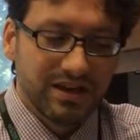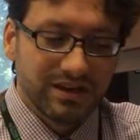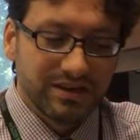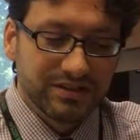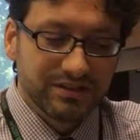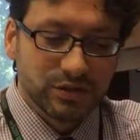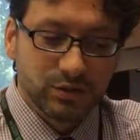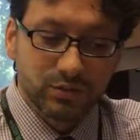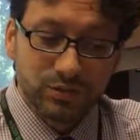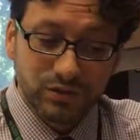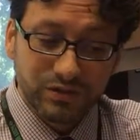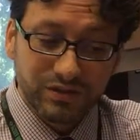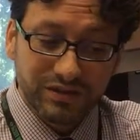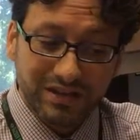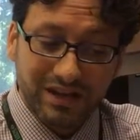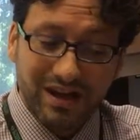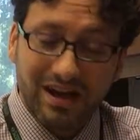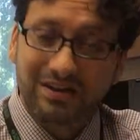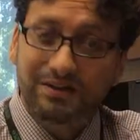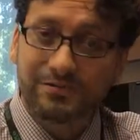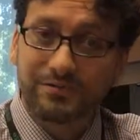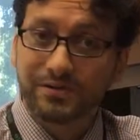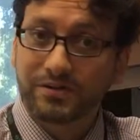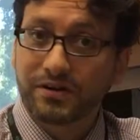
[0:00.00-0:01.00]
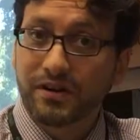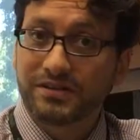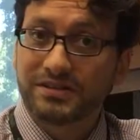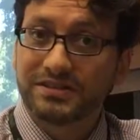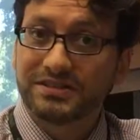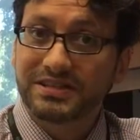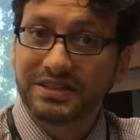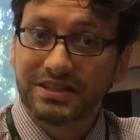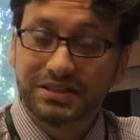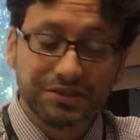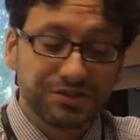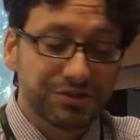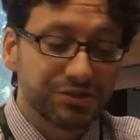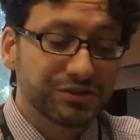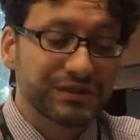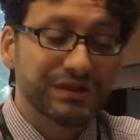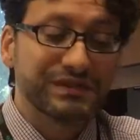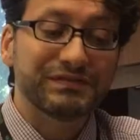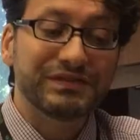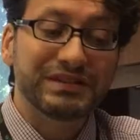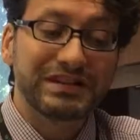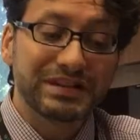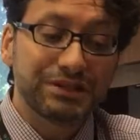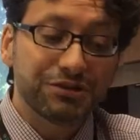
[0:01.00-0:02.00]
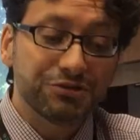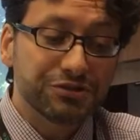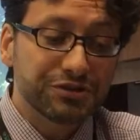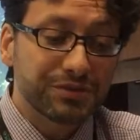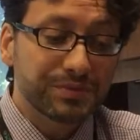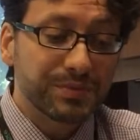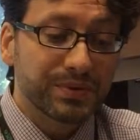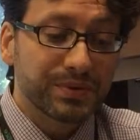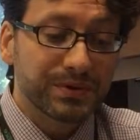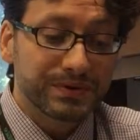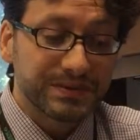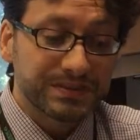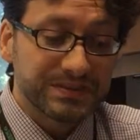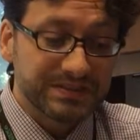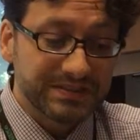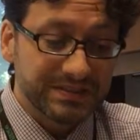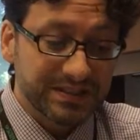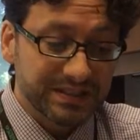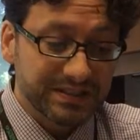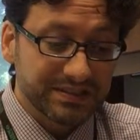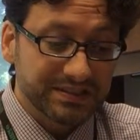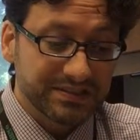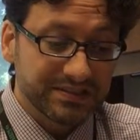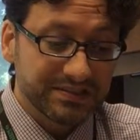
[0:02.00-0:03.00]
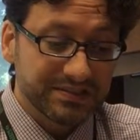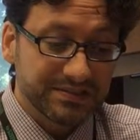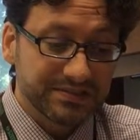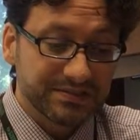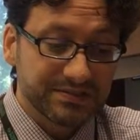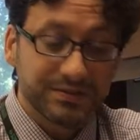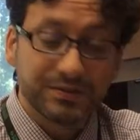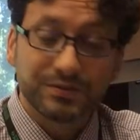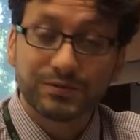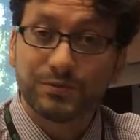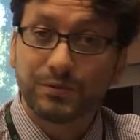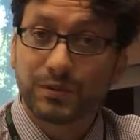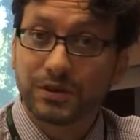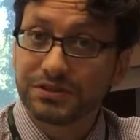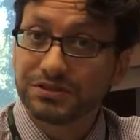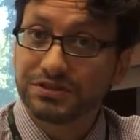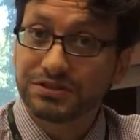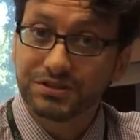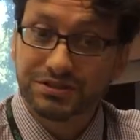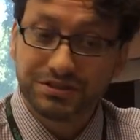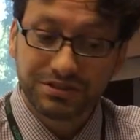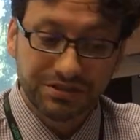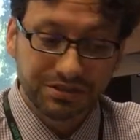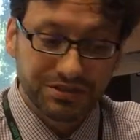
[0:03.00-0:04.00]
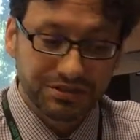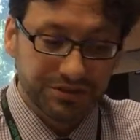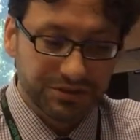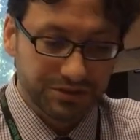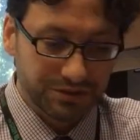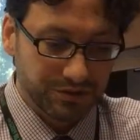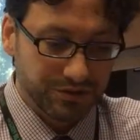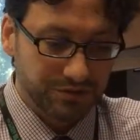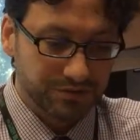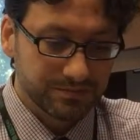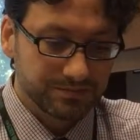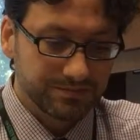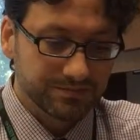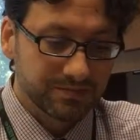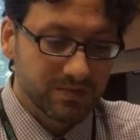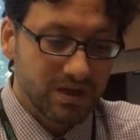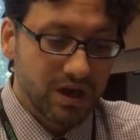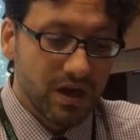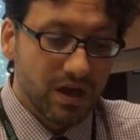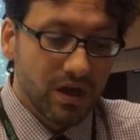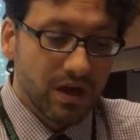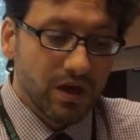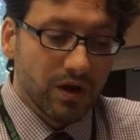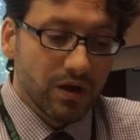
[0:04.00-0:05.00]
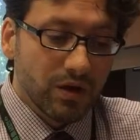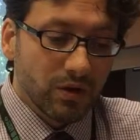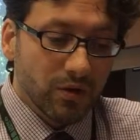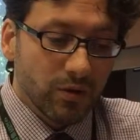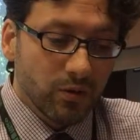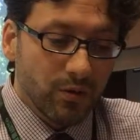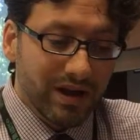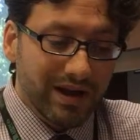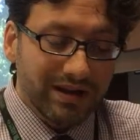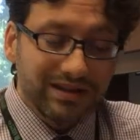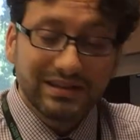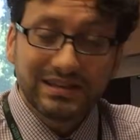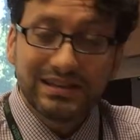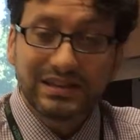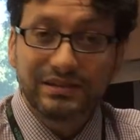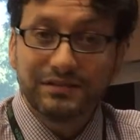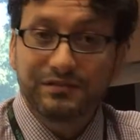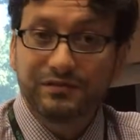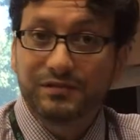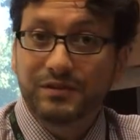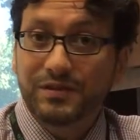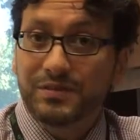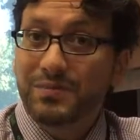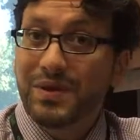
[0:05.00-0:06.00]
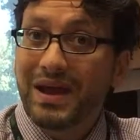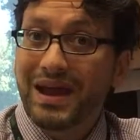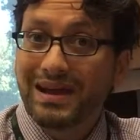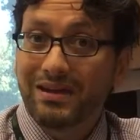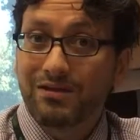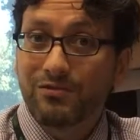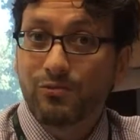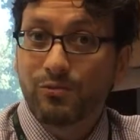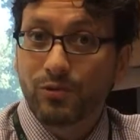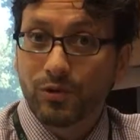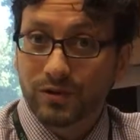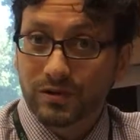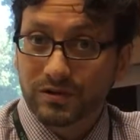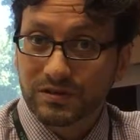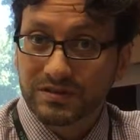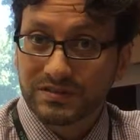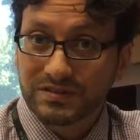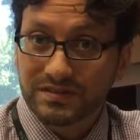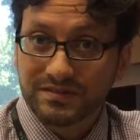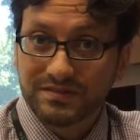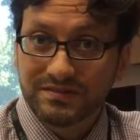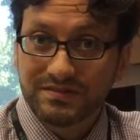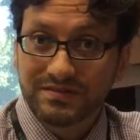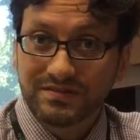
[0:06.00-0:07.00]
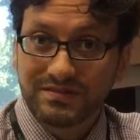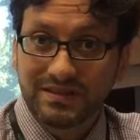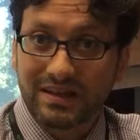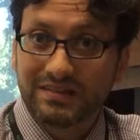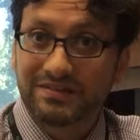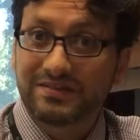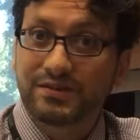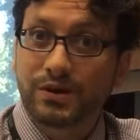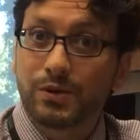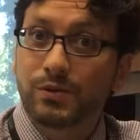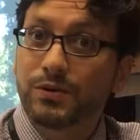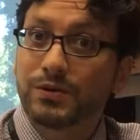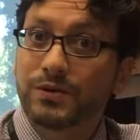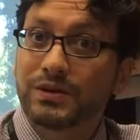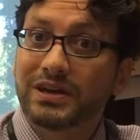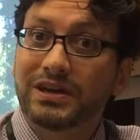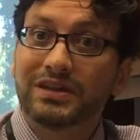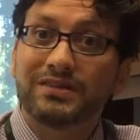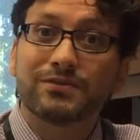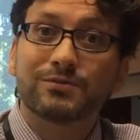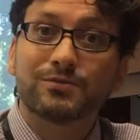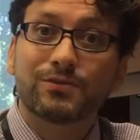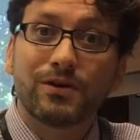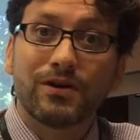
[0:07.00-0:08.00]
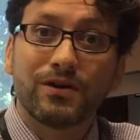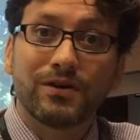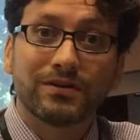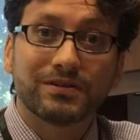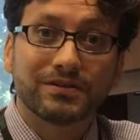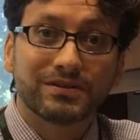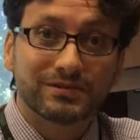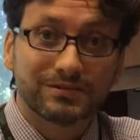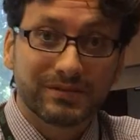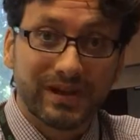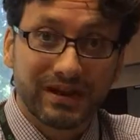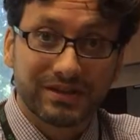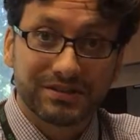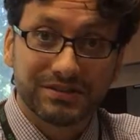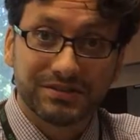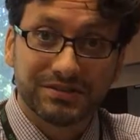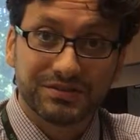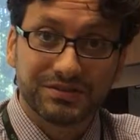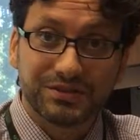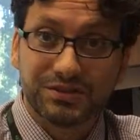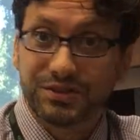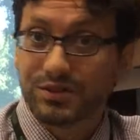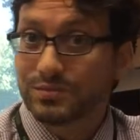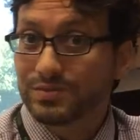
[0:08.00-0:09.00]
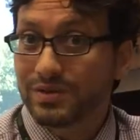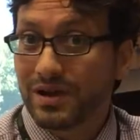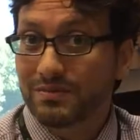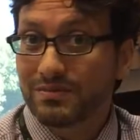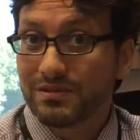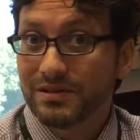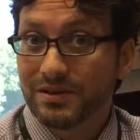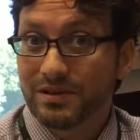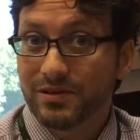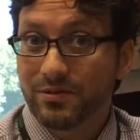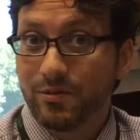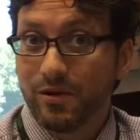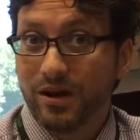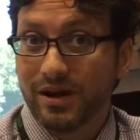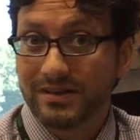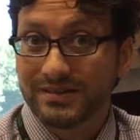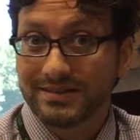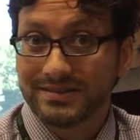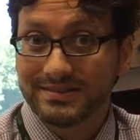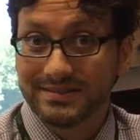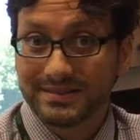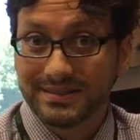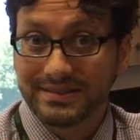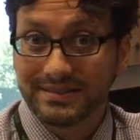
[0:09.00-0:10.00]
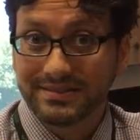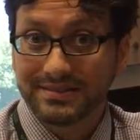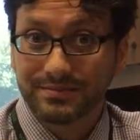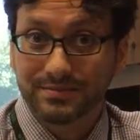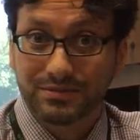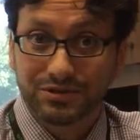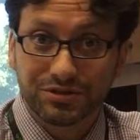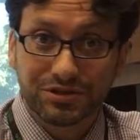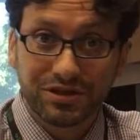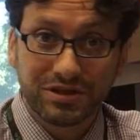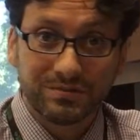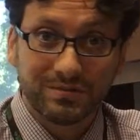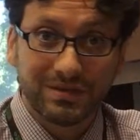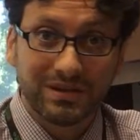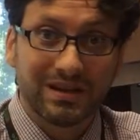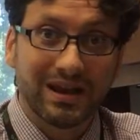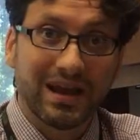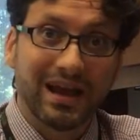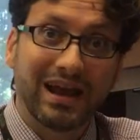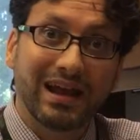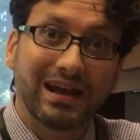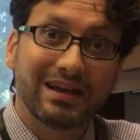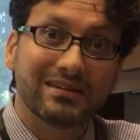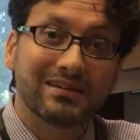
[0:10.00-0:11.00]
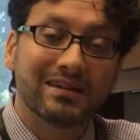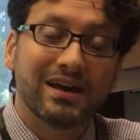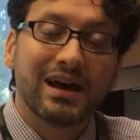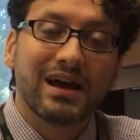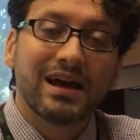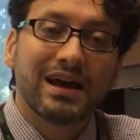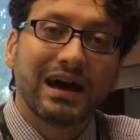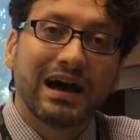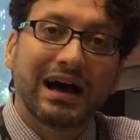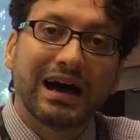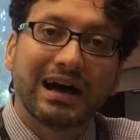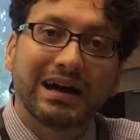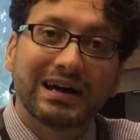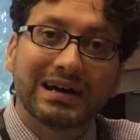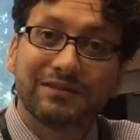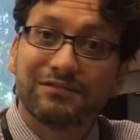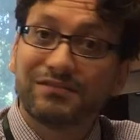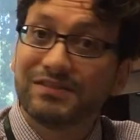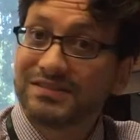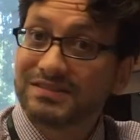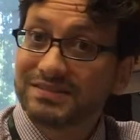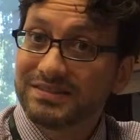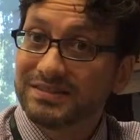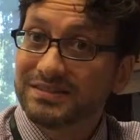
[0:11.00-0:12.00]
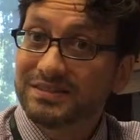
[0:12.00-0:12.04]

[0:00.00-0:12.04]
So moving on in regards to injury, if an injury persists, what should you do? Well, if pain worsens, that's going in the wrong direction, so you're probably going to want to seek some treatment. And if it's a